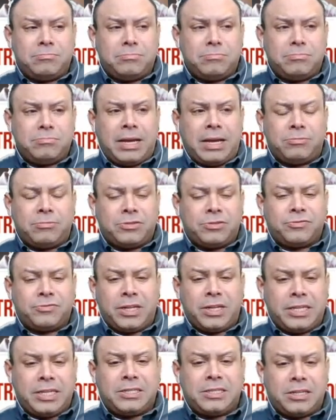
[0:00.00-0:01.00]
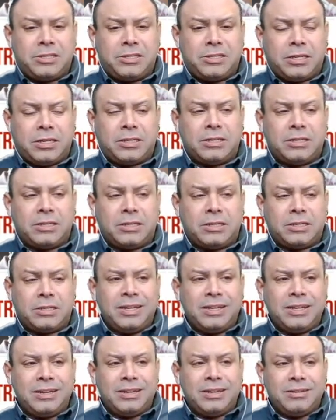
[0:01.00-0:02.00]
that was really such a
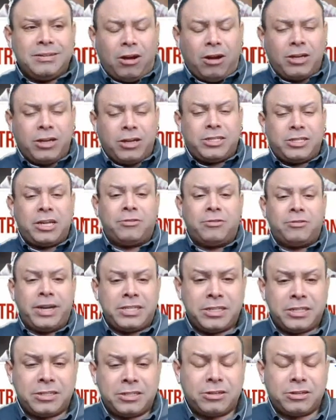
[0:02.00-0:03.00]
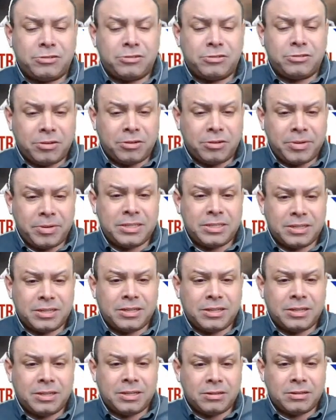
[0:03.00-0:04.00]
our generation contributing to the
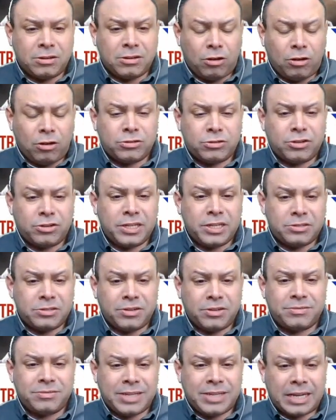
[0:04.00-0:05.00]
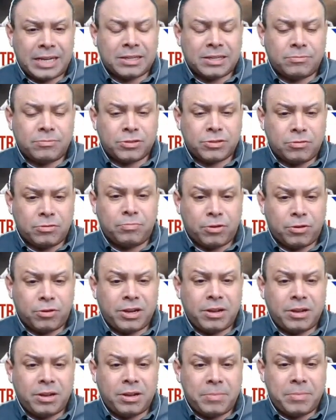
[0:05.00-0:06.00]
culture and history of Southside was so important to
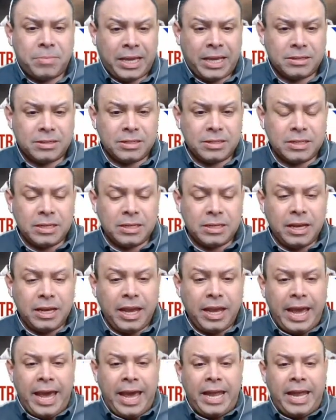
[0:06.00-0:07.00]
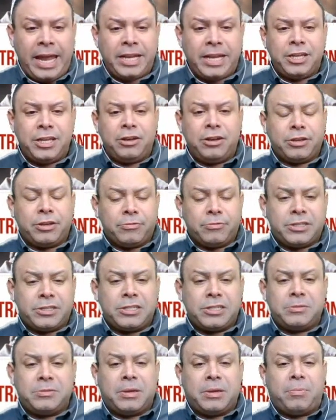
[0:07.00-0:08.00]
me. And you know, you were such a
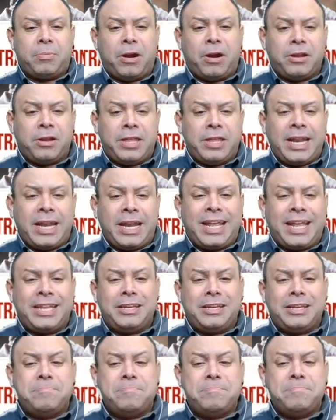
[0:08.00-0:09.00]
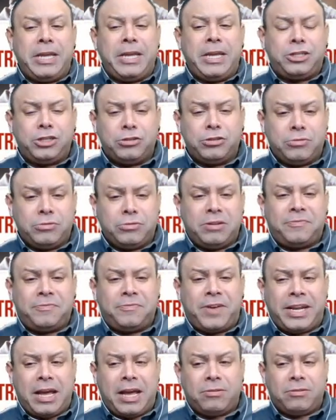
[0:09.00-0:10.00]
big part of that. And then to meet you and find
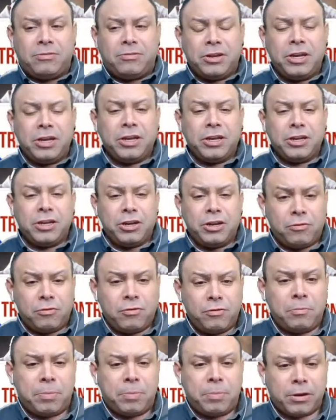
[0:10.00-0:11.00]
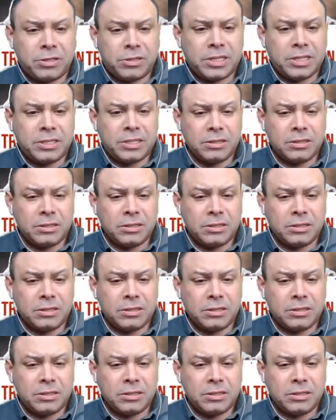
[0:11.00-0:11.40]
out you're a real person